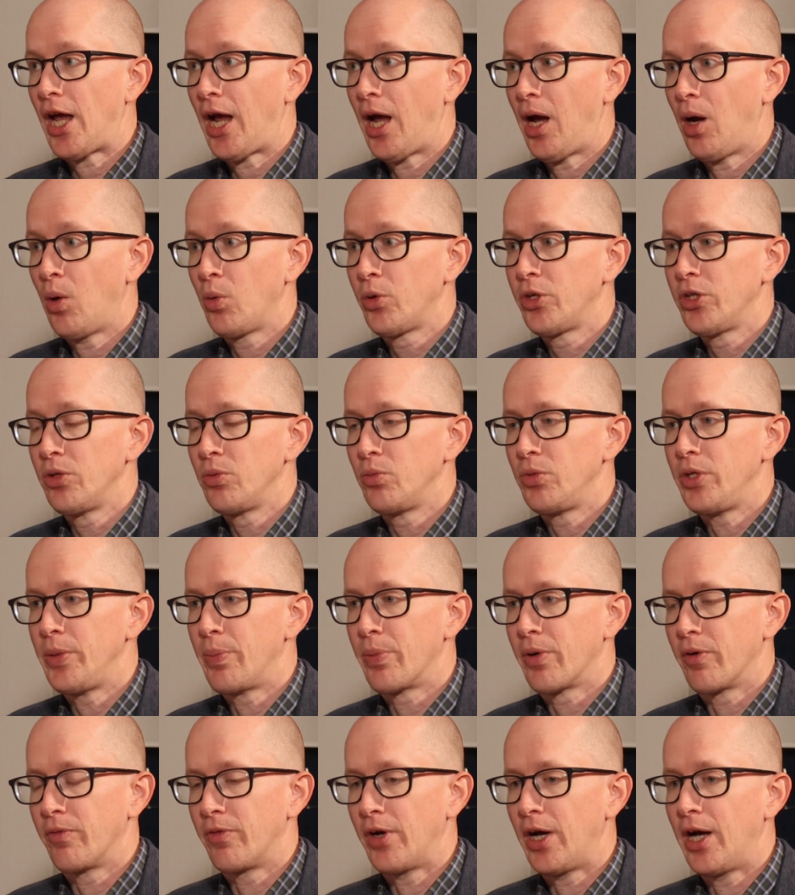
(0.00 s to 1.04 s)
how can we
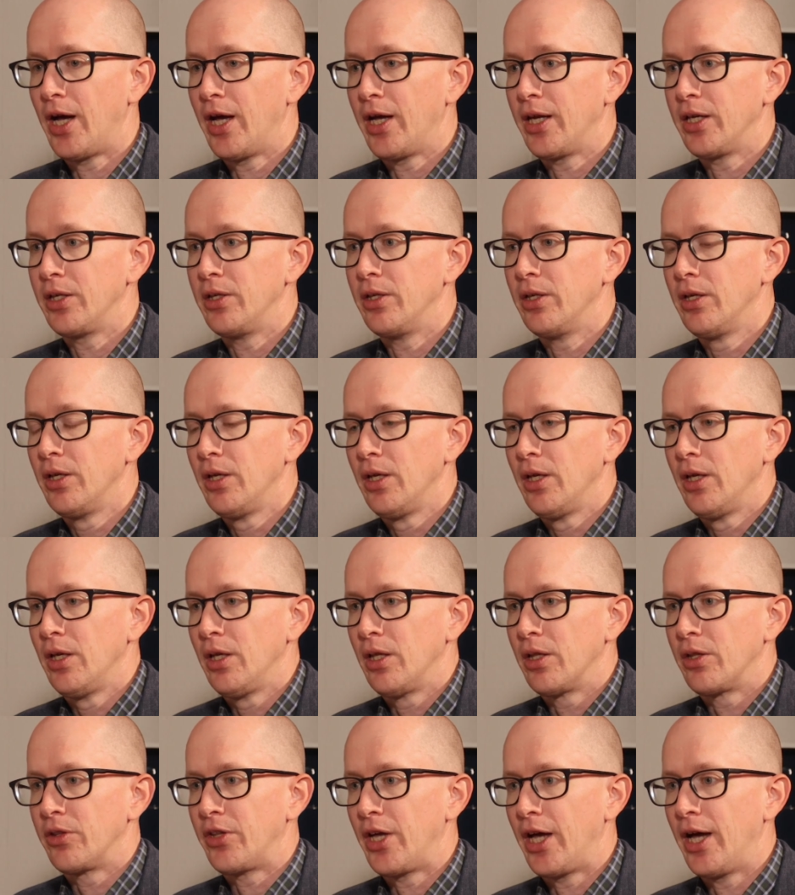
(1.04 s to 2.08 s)
provide
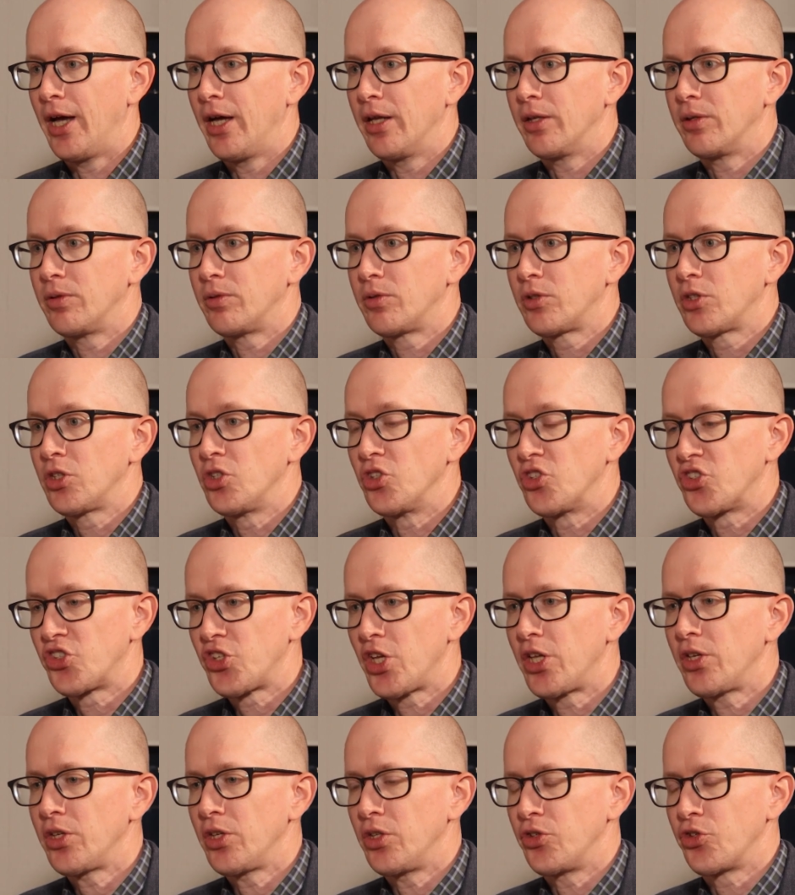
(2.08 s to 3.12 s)
that
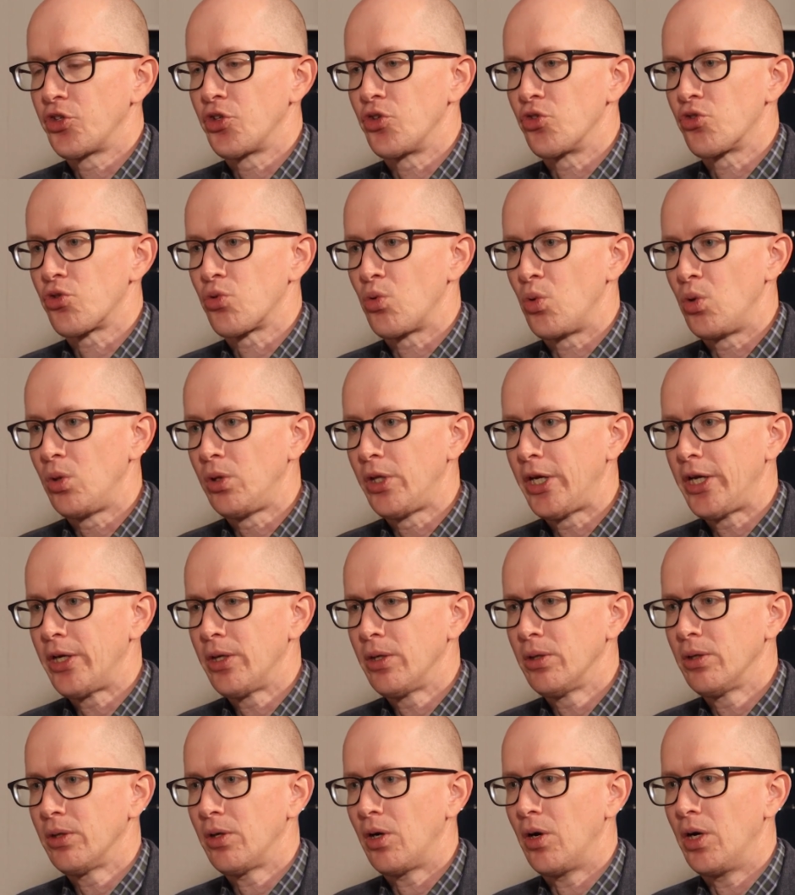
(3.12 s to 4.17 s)
consent and control
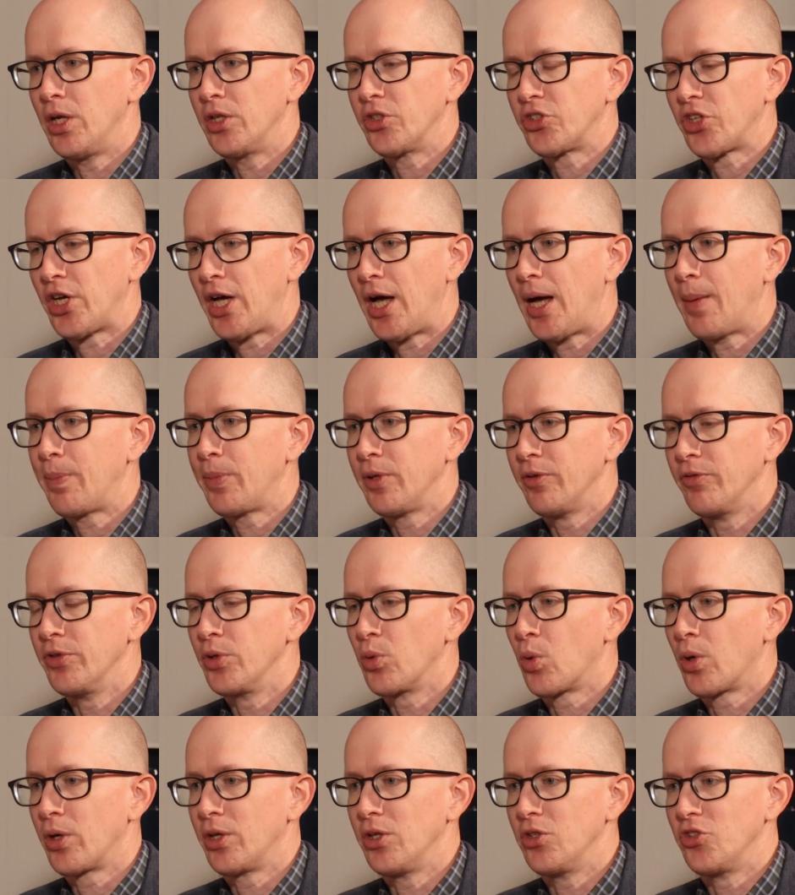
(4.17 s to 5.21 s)
layer on top of an
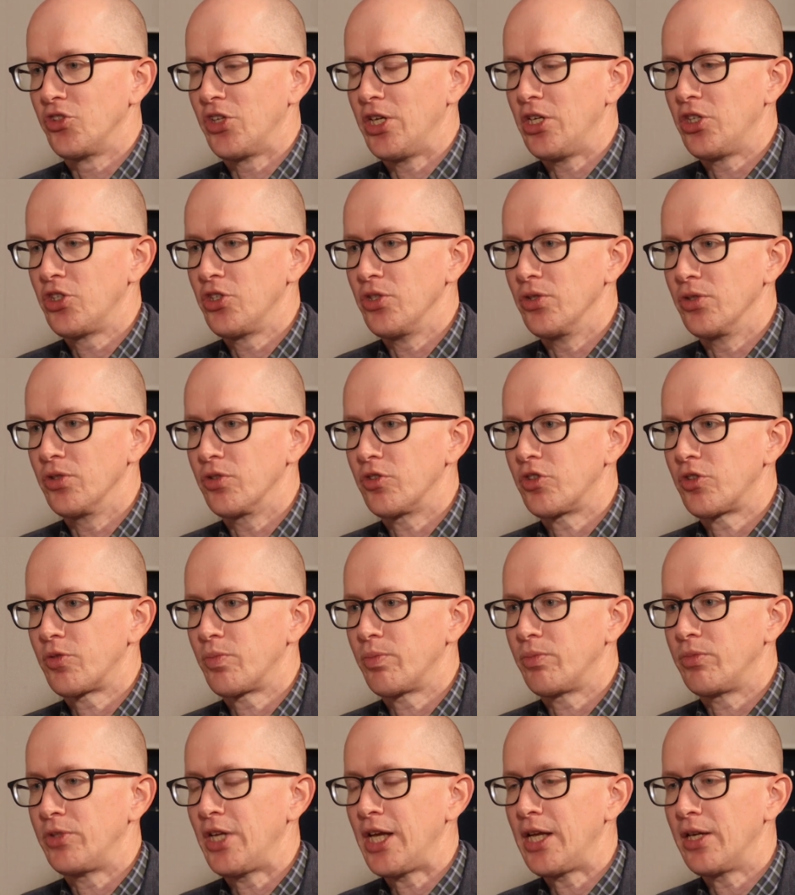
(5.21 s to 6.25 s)
organization's
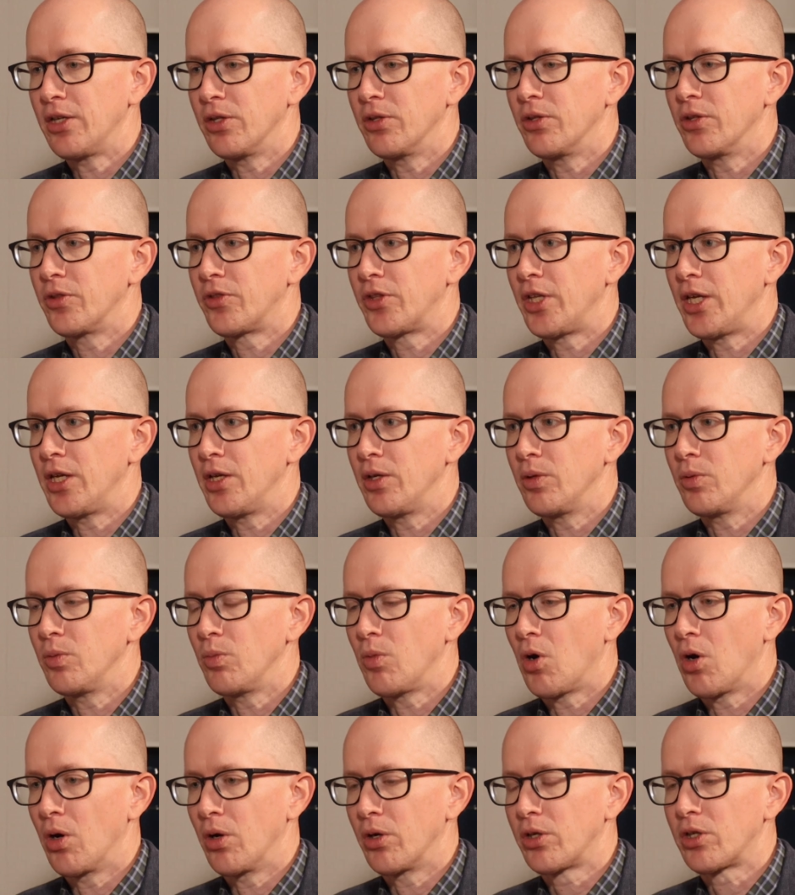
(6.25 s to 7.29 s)
data that they
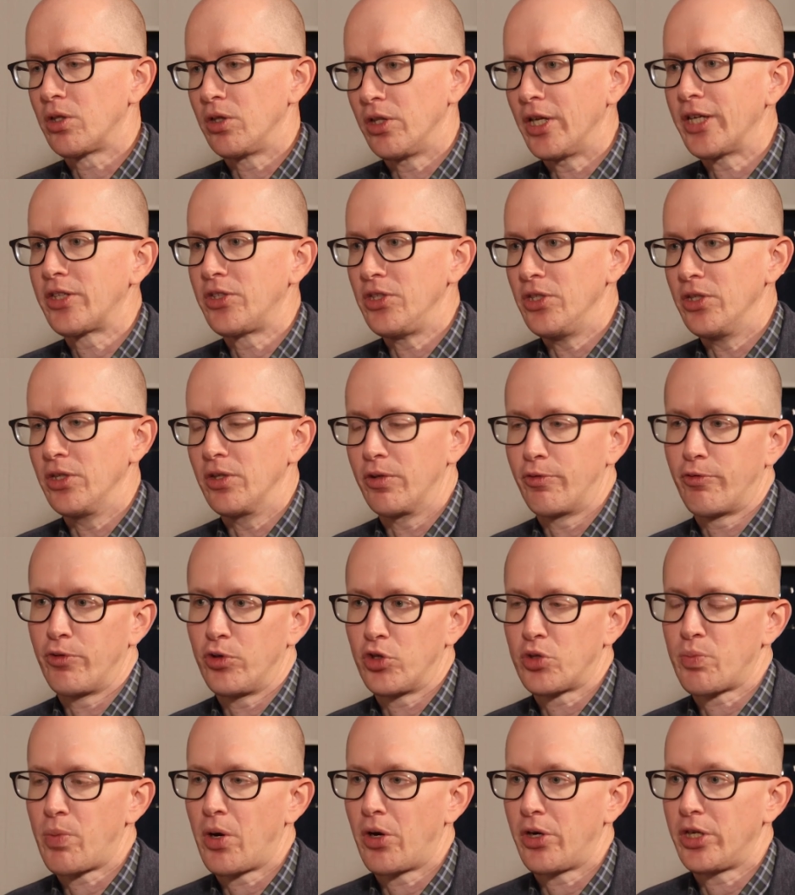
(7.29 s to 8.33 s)
are collecting in a
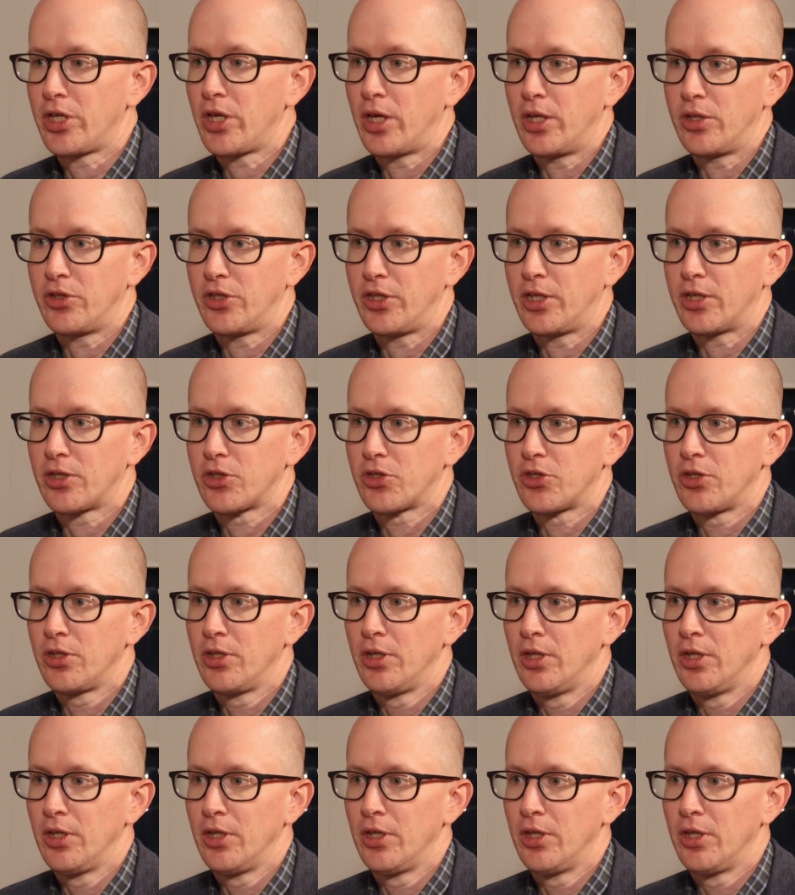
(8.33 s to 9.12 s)
first-party context.